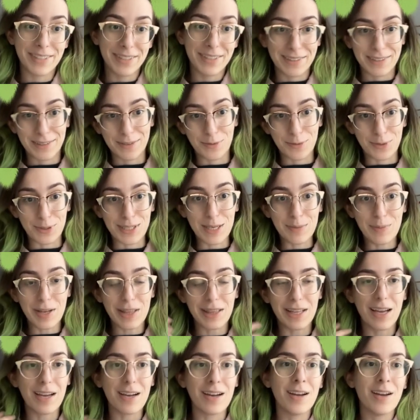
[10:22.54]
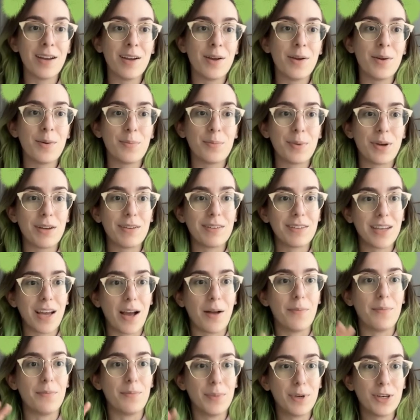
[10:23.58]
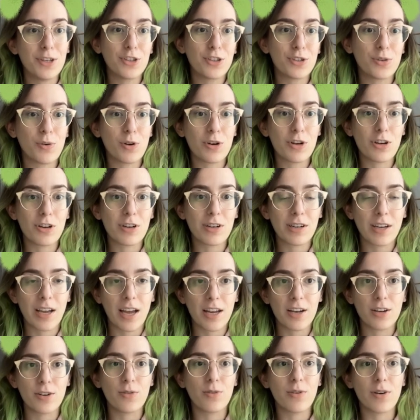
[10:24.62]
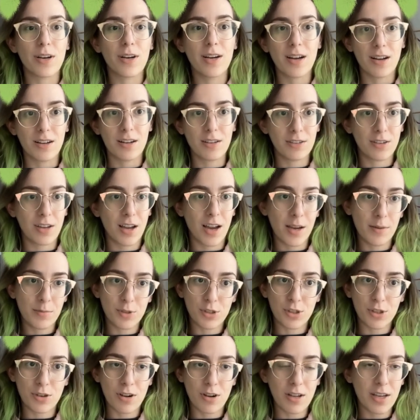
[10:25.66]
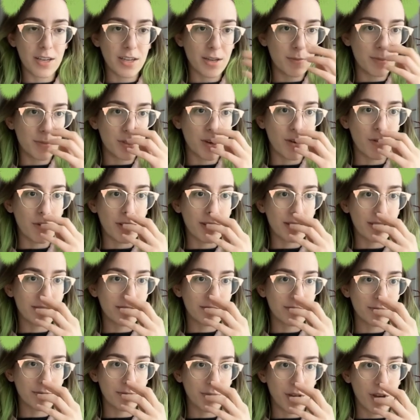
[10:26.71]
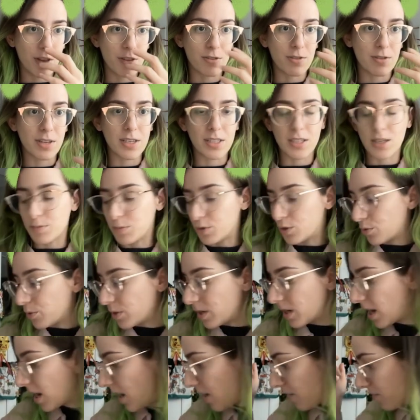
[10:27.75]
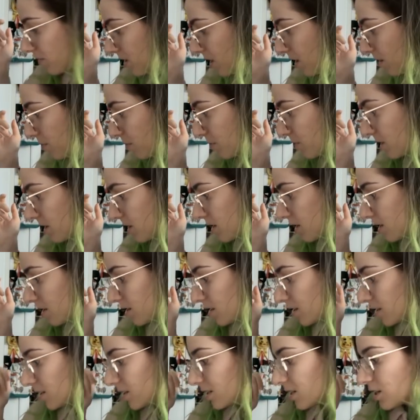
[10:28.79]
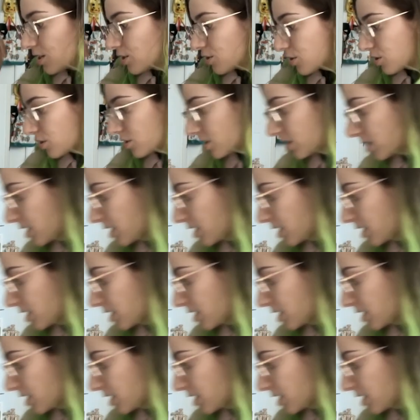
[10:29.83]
we'll see about that. But yeah, much shorter category. I'm sure I'll end up sewing other things in between. I have some t-shirts that